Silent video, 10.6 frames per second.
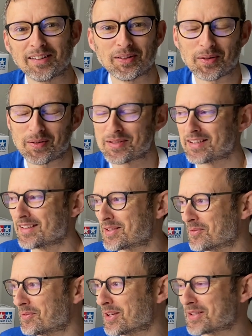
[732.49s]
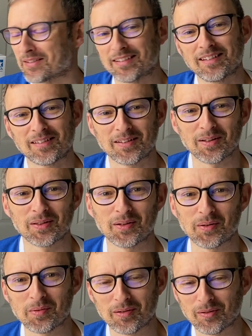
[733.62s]
You know, he's the reason that
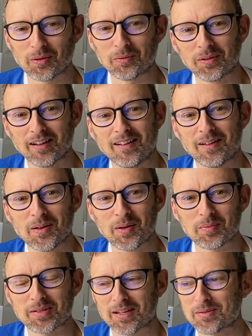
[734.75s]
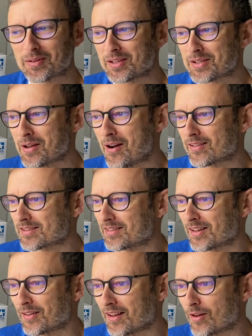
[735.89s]
we're all obsessed with these cars, and
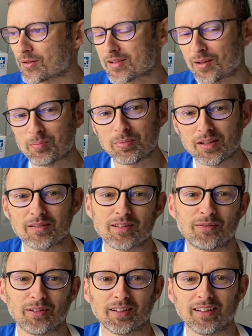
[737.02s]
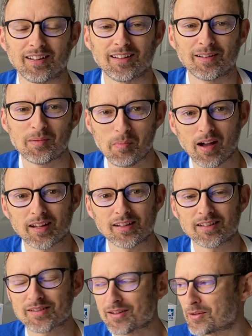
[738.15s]
that they are so beautifully made
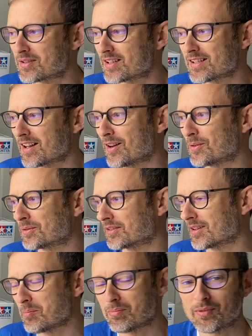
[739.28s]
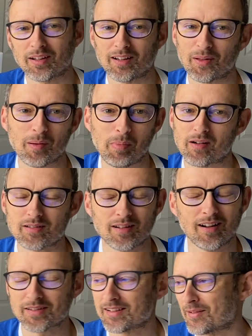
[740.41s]
and so detailed, and you know, the box
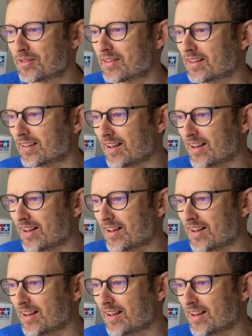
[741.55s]
arts and everything.